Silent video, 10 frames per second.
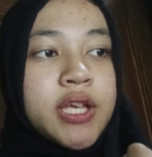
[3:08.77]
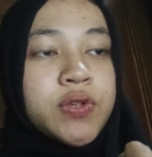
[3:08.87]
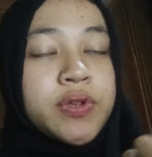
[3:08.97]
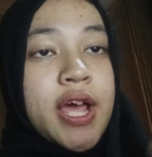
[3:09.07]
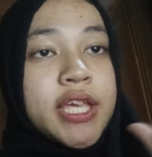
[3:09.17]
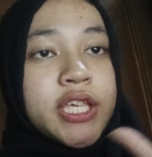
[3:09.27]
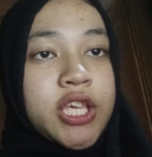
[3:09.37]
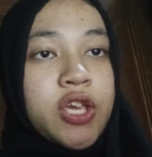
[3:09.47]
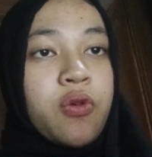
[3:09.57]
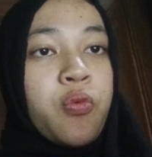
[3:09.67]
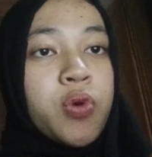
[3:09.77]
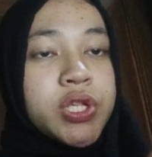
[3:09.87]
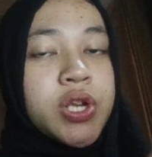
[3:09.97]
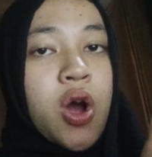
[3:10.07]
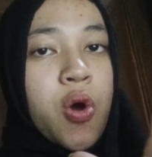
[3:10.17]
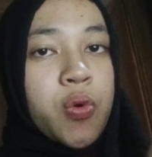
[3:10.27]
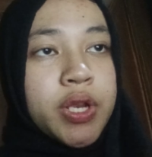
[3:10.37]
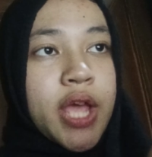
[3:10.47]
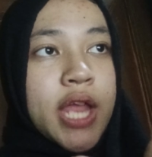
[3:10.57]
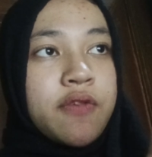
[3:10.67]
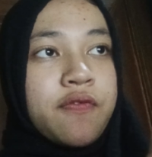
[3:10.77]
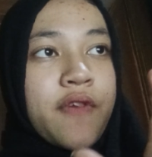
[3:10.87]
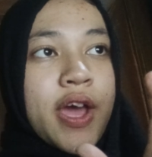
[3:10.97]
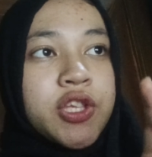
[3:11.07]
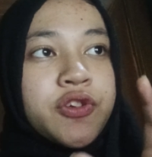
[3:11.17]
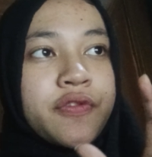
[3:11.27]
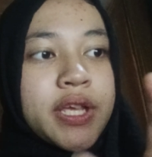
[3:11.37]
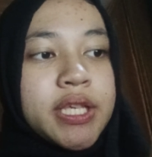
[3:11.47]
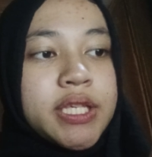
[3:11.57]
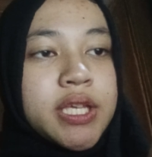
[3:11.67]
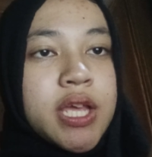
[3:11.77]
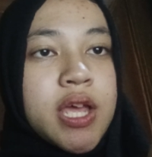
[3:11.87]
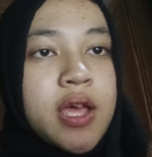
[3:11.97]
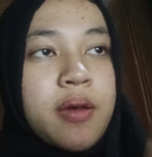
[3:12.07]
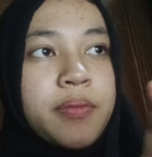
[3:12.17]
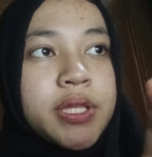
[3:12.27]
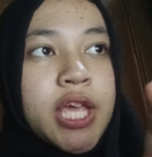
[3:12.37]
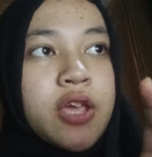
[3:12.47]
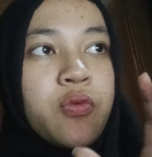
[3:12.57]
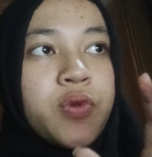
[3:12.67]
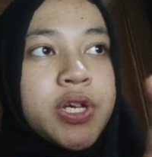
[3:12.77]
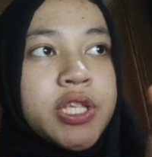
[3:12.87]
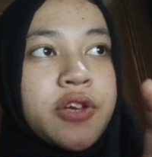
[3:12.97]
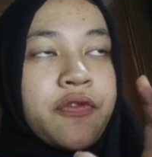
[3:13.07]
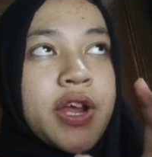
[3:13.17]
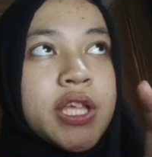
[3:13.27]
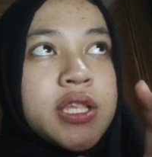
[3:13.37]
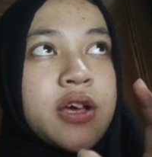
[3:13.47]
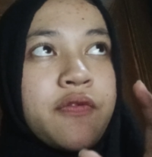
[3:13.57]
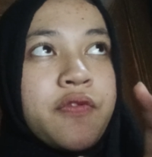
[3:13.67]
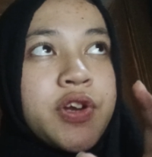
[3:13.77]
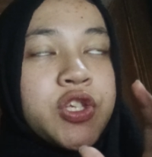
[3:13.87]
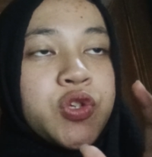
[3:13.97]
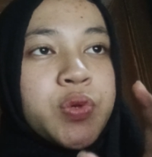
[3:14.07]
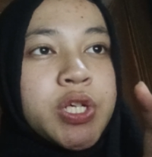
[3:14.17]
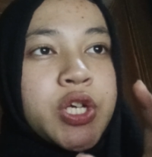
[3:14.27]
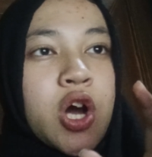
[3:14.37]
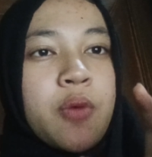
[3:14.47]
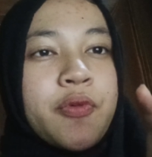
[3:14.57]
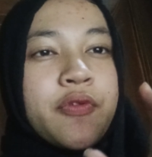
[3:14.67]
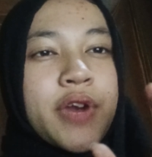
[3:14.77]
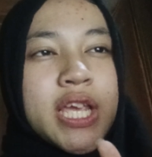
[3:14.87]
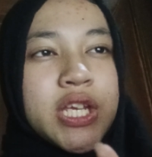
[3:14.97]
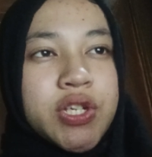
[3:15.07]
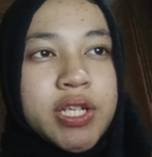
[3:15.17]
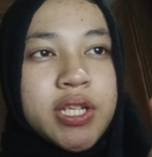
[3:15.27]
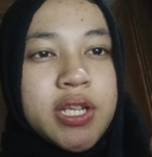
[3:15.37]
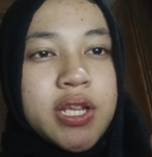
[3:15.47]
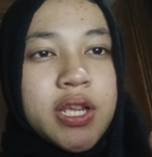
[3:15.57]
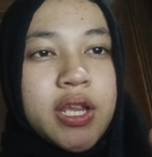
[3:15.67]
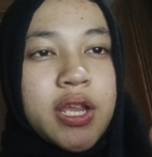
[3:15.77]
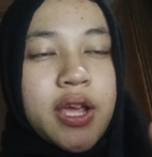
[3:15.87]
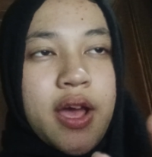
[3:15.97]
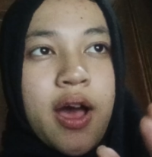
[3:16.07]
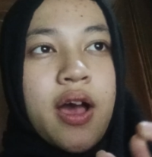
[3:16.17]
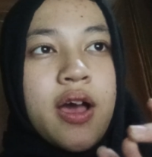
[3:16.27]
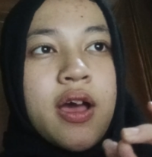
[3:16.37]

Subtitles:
So Nike wouldn't own any factories, but they would create a virtual cooperation, yeah,